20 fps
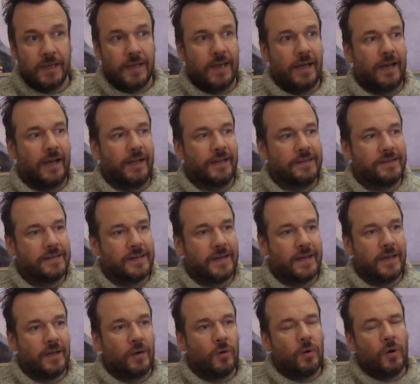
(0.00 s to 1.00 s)
And
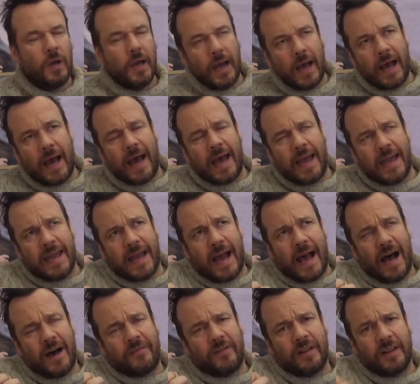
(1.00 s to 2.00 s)
I
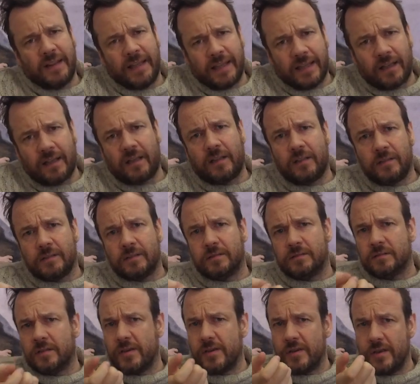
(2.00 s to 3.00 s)
have a little
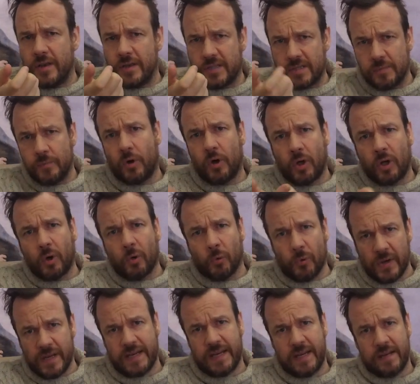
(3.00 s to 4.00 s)
small
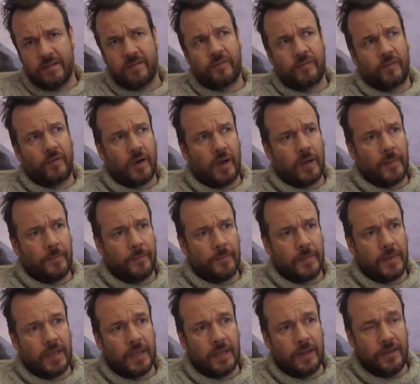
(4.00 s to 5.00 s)
reading
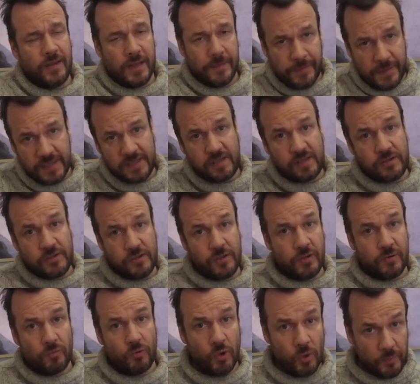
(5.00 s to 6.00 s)
from the Epistle to
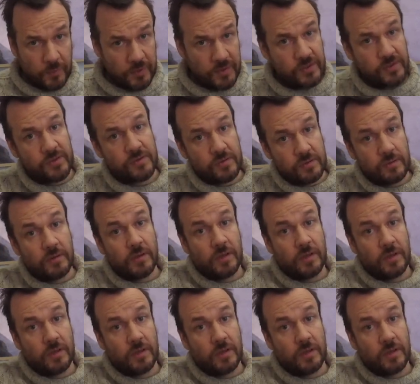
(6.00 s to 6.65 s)
the Romans,